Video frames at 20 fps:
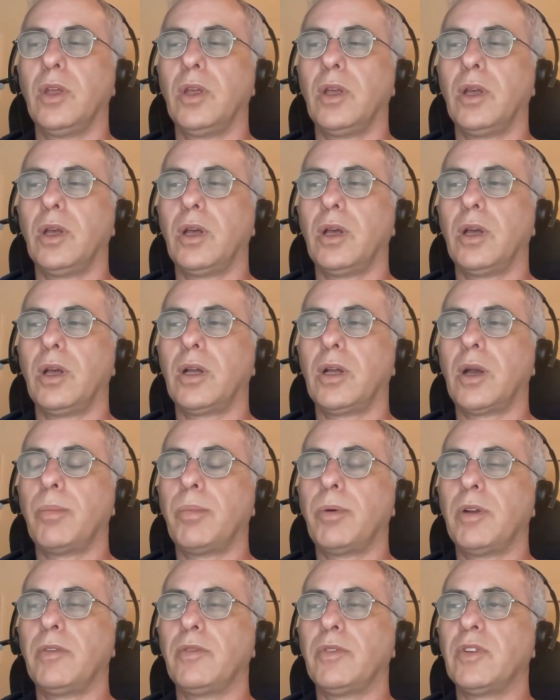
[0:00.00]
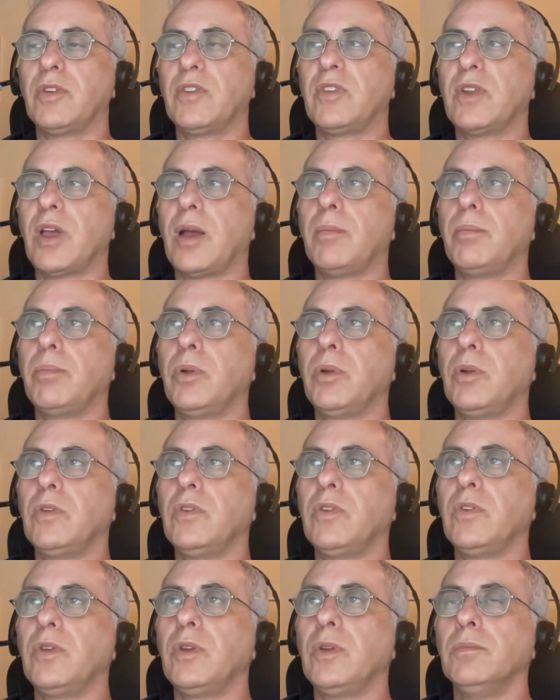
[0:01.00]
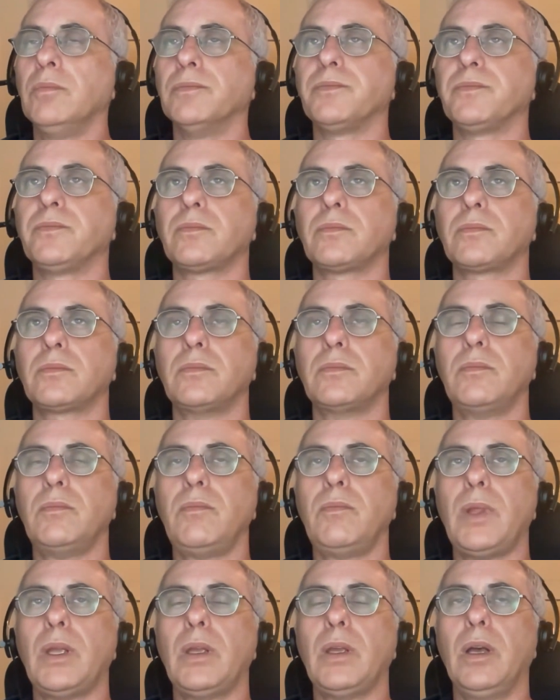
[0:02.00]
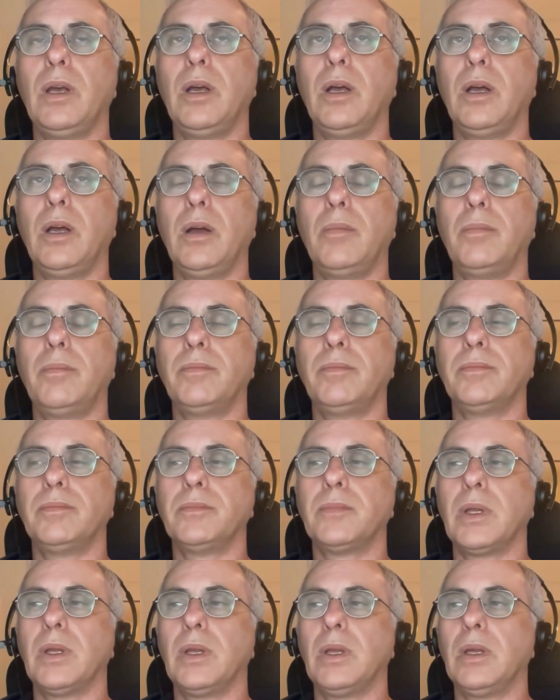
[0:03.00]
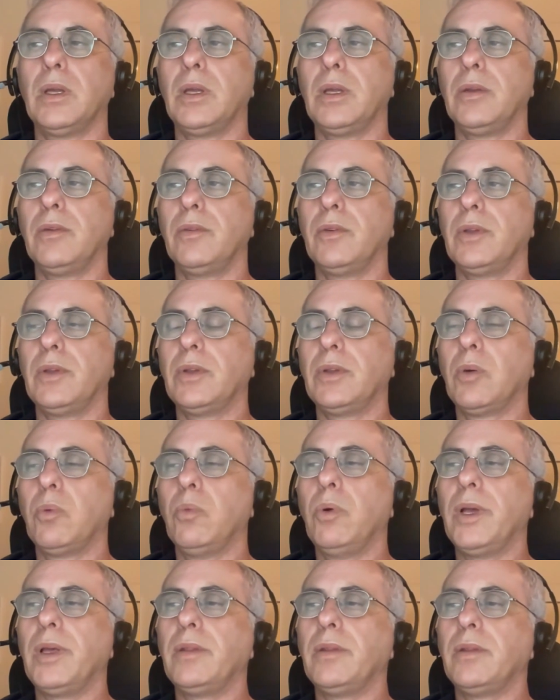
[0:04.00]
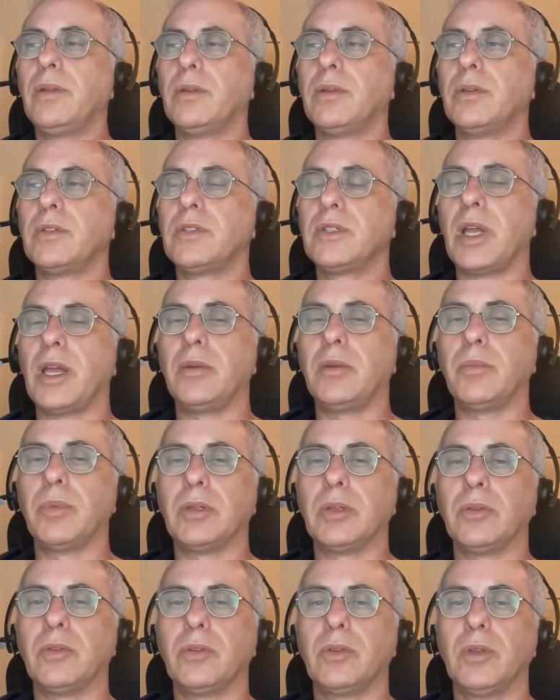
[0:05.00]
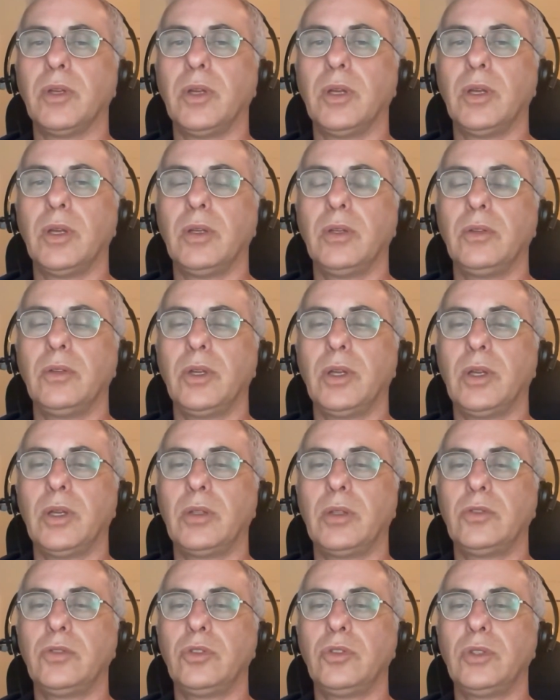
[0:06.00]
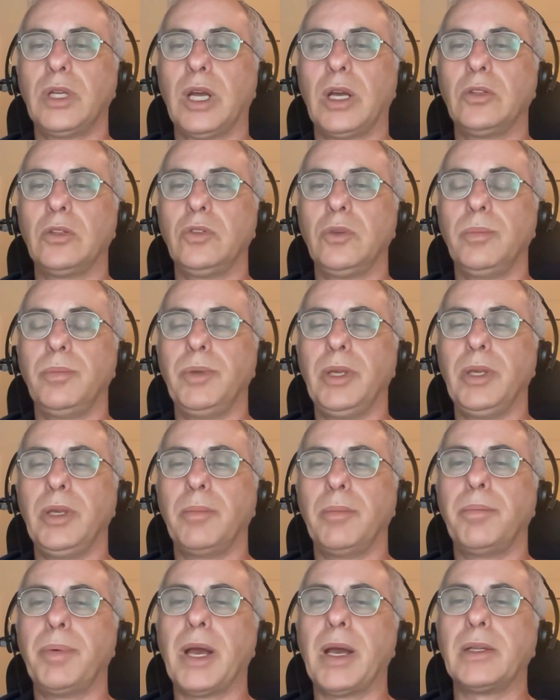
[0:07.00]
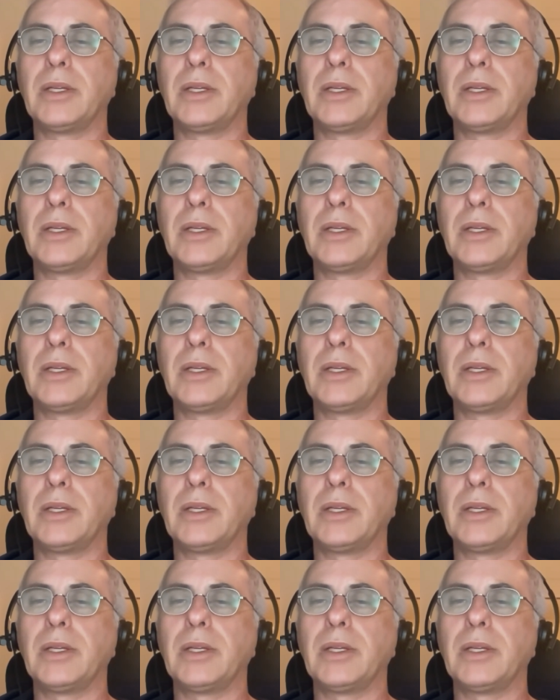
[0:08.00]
A couple of examples: the with statement turned out to be a bad